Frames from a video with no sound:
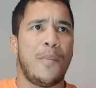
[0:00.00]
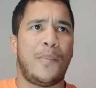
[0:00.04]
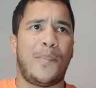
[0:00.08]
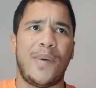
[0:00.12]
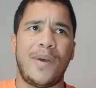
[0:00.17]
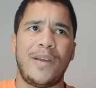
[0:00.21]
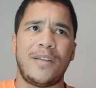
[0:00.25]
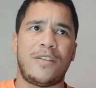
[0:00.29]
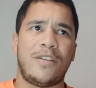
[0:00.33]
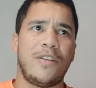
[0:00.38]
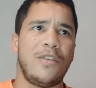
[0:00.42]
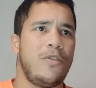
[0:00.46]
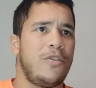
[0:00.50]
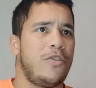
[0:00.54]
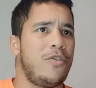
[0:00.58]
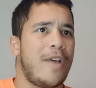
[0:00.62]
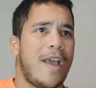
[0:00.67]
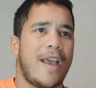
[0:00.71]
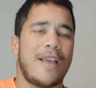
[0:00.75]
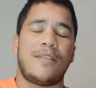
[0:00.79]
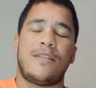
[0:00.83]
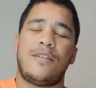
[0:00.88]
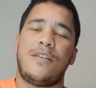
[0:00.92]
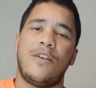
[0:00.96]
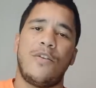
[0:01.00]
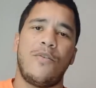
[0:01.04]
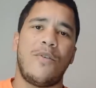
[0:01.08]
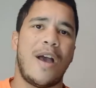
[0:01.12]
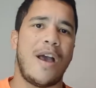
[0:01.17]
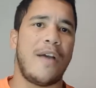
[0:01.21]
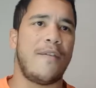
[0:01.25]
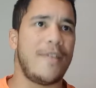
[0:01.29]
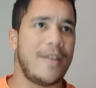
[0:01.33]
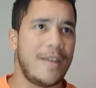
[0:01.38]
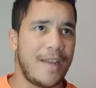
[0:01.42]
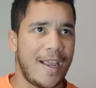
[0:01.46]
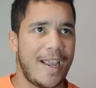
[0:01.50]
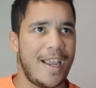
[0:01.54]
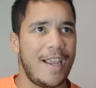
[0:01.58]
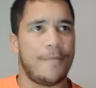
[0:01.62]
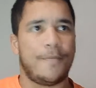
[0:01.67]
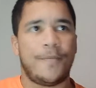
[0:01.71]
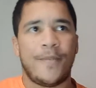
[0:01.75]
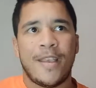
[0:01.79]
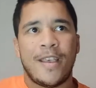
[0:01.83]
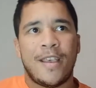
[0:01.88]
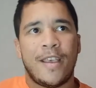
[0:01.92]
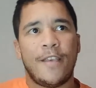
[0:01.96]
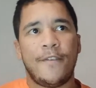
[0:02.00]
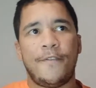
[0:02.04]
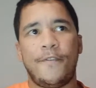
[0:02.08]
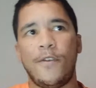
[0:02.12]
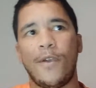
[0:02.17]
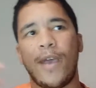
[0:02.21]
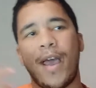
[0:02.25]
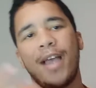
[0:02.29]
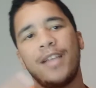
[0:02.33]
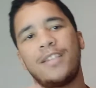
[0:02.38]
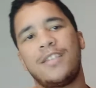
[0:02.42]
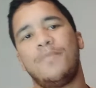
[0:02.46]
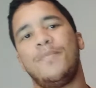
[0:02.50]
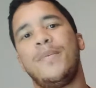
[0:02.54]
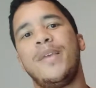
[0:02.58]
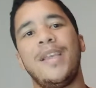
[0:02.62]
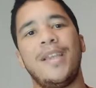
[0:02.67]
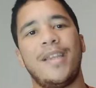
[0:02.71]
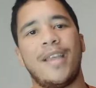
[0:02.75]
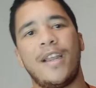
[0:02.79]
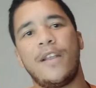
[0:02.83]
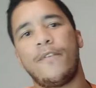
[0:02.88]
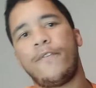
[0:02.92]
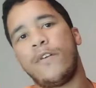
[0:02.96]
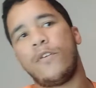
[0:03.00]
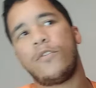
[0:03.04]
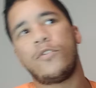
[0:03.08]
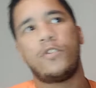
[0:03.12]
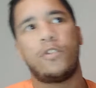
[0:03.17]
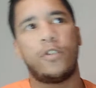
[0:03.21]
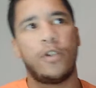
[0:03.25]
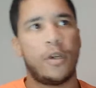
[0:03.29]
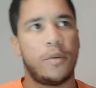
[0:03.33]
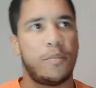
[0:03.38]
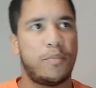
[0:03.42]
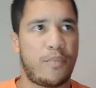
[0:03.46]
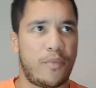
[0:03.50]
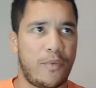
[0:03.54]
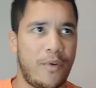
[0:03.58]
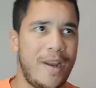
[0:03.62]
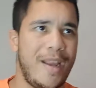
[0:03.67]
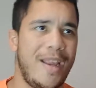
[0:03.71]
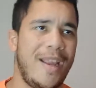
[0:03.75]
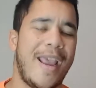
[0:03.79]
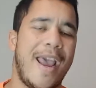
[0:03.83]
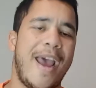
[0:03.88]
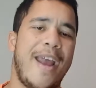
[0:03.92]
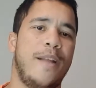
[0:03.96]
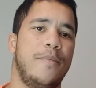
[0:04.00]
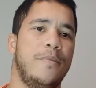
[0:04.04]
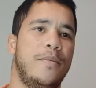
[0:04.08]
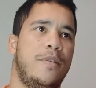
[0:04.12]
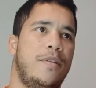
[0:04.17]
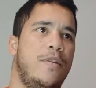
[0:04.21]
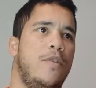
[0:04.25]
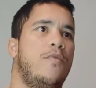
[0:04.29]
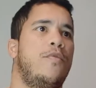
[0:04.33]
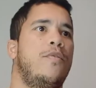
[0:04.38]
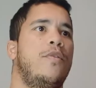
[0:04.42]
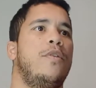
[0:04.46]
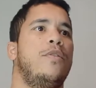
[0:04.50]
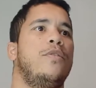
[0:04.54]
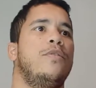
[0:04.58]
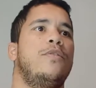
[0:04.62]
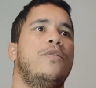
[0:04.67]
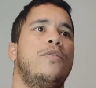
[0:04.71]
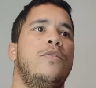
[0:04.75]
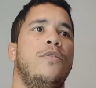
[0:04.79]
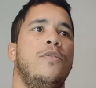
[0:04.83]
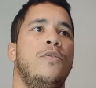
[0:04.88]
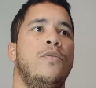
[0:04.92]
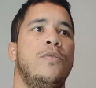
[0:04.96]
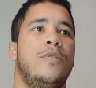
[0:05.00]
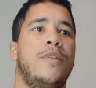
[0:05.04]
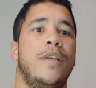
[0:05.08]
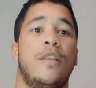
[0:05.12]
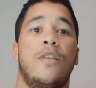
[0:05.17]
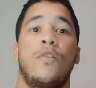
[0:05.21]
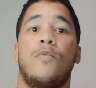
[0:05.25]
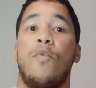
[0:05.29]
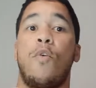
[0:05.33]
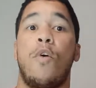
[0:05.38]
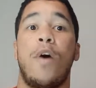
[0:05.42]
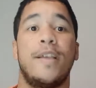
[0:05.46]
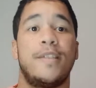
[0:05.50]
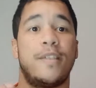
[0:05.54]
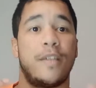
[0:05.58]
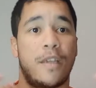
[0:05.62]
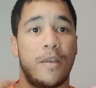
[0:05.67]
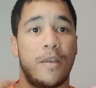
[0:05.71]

But, dude, you guys still don't have a name. If you ask me, the NFL should bring Adam Silver to take the role as a